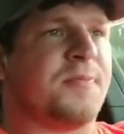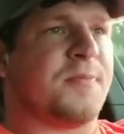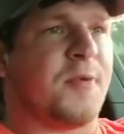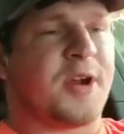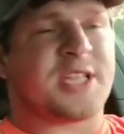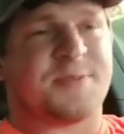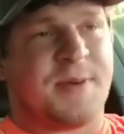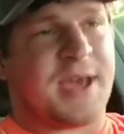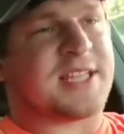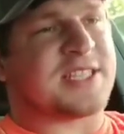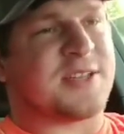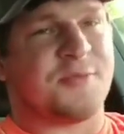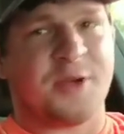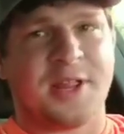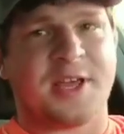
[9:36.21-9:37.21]
We're
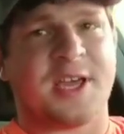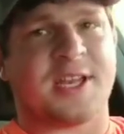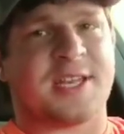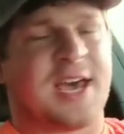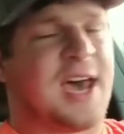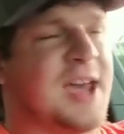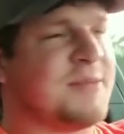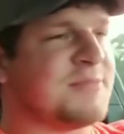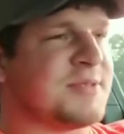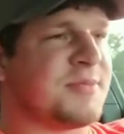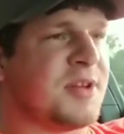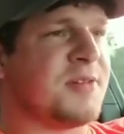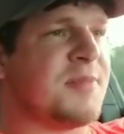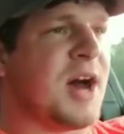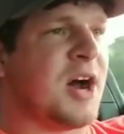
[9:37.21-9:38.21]
expecting some really good times,
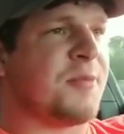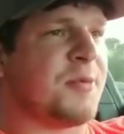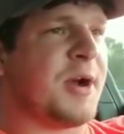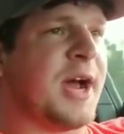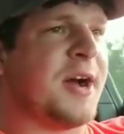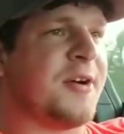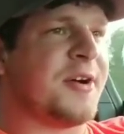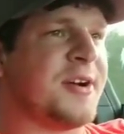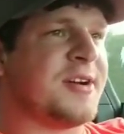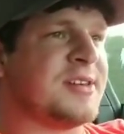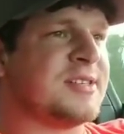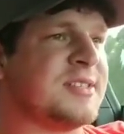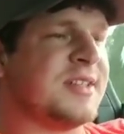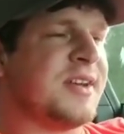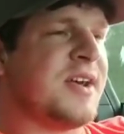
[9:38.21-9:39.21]
some good mile per hour.
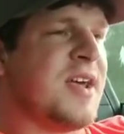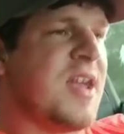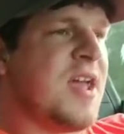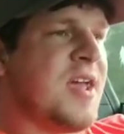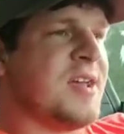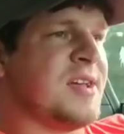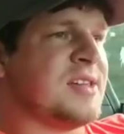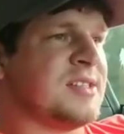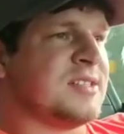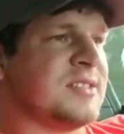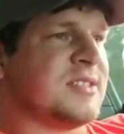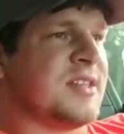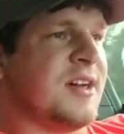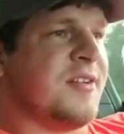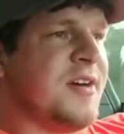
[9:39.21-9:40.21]

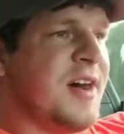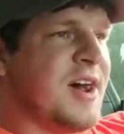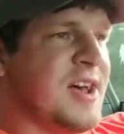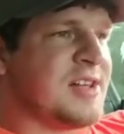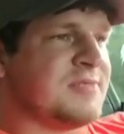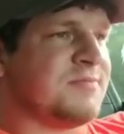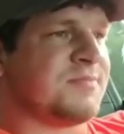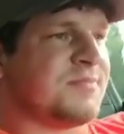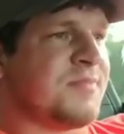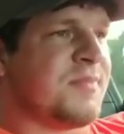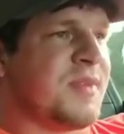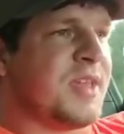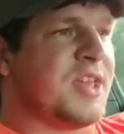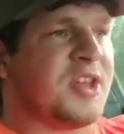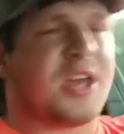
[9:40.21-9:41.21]
So
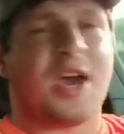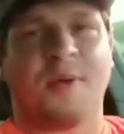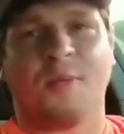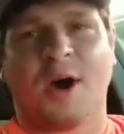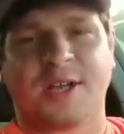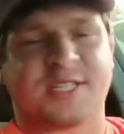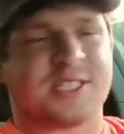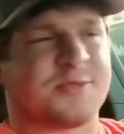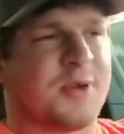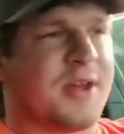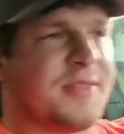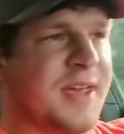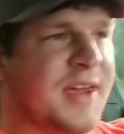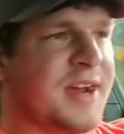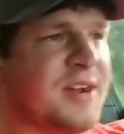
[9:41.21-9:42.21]
you can come watch us
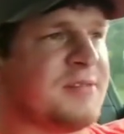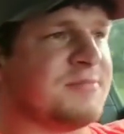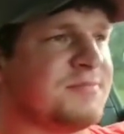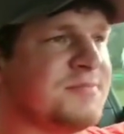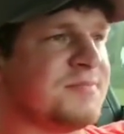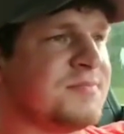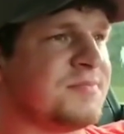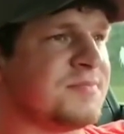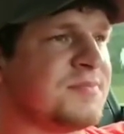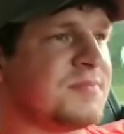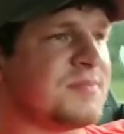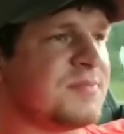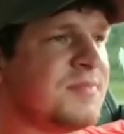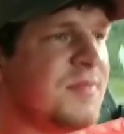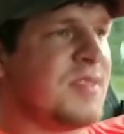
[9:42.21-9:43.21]
run there.
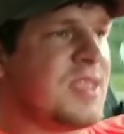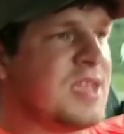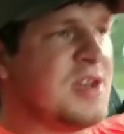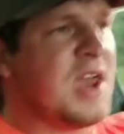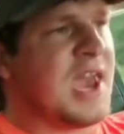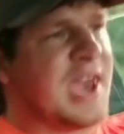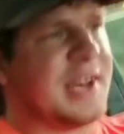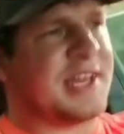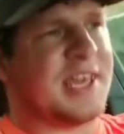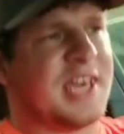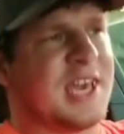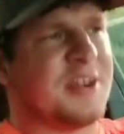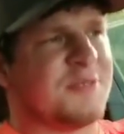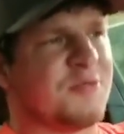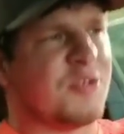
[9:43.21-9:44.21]
And
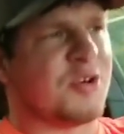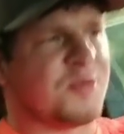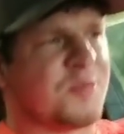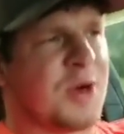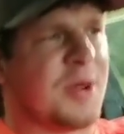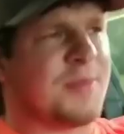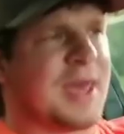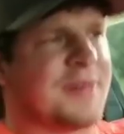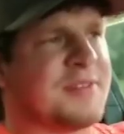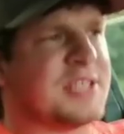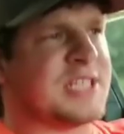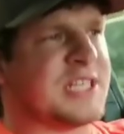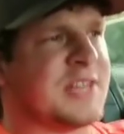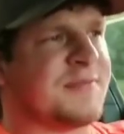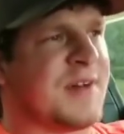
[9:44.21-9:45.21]
Ken will probably have the
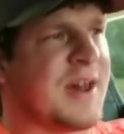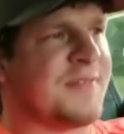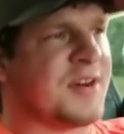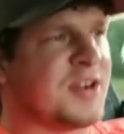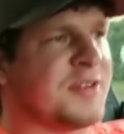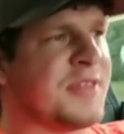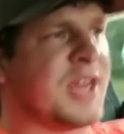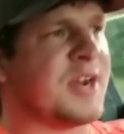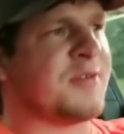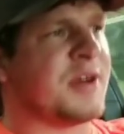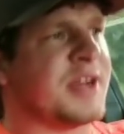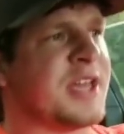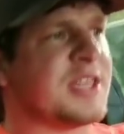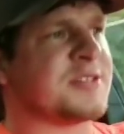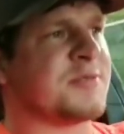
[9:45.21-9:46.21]
GT500 there
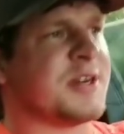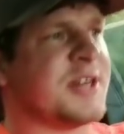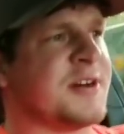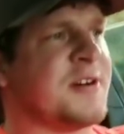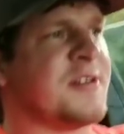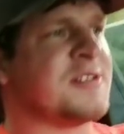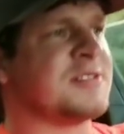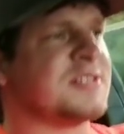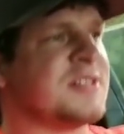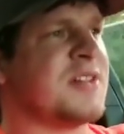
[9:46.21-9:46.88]
running as well.